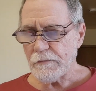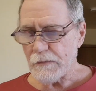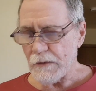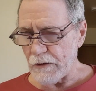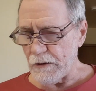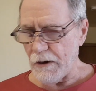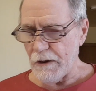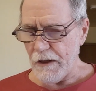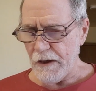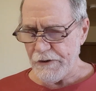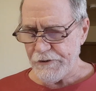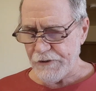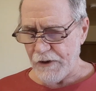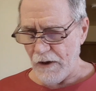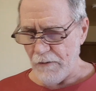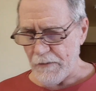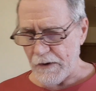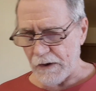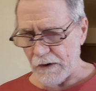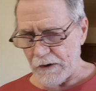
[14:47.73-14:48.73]
Now that's
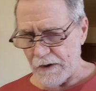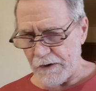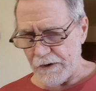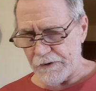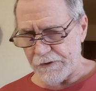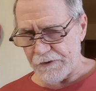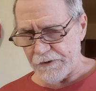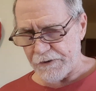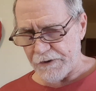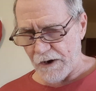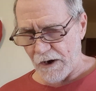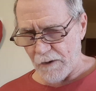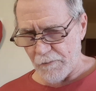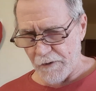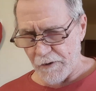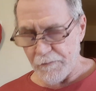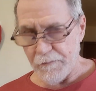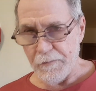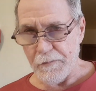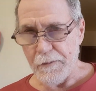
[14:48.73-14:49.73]
coming, ladies and
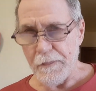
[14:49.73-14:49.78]
gentlemen.